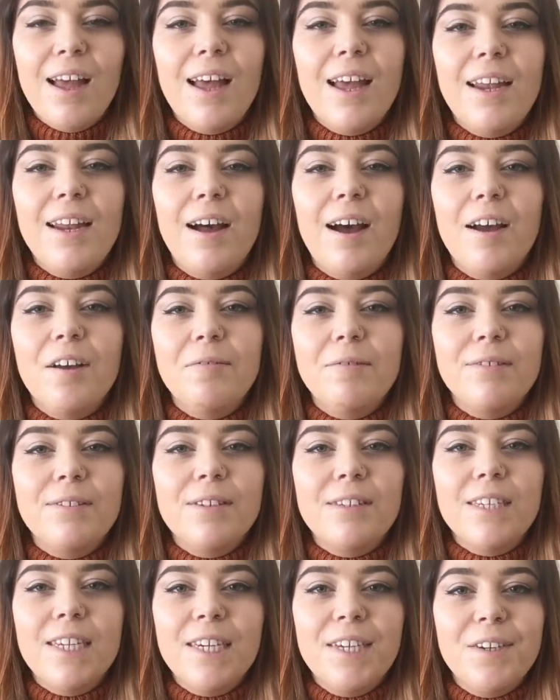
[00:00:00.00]
And I will
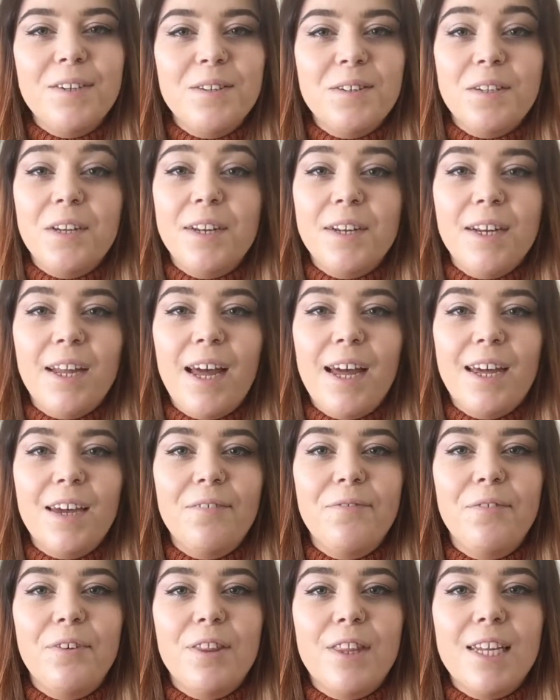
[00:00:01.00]
see you Sunday
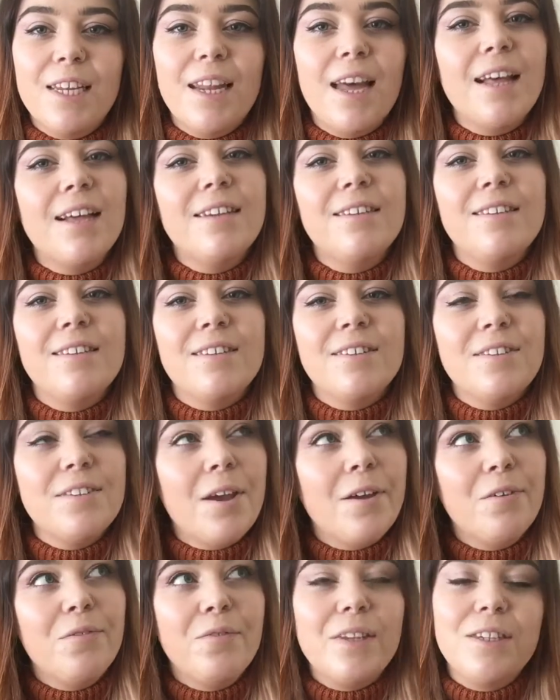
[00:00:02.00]
for the next
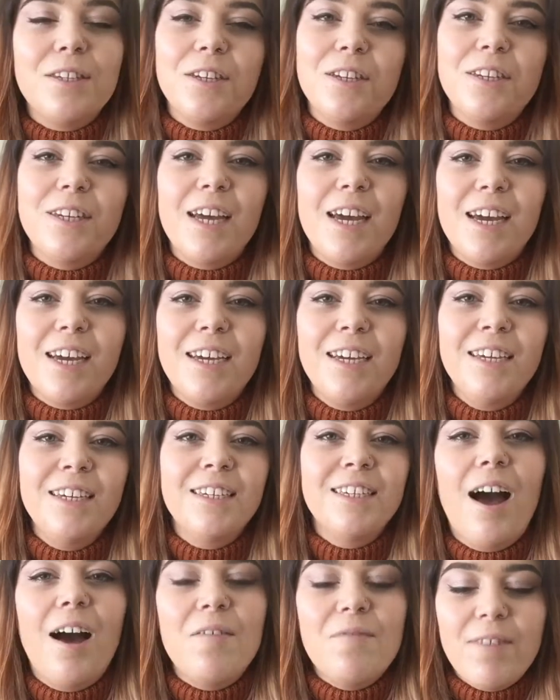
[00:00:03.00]
Sophie Sunday.
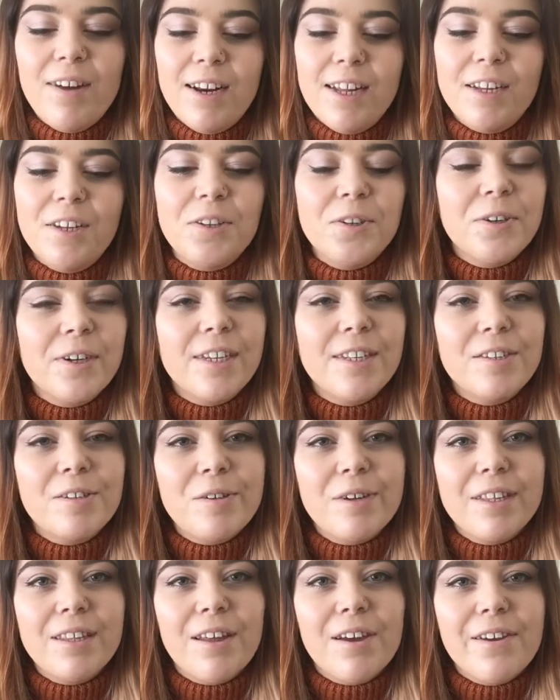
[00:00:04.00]
I'm really enjoying
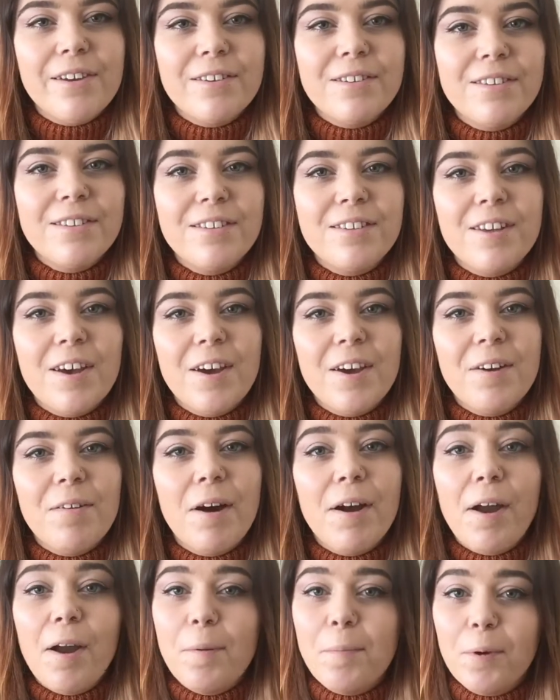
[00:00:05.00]
doing those, so
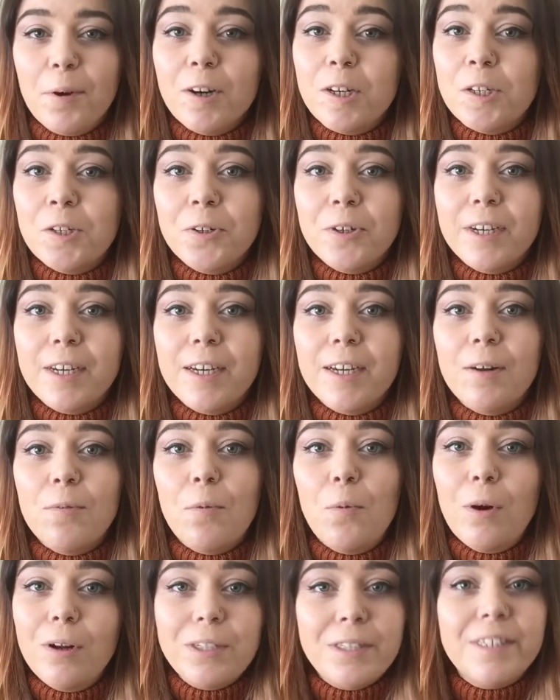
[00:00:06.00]
I hope you're enjoying
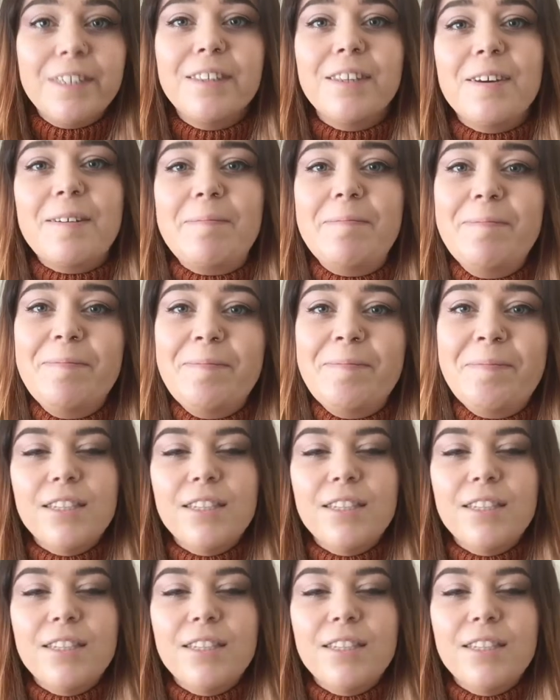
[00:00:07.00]
watching them.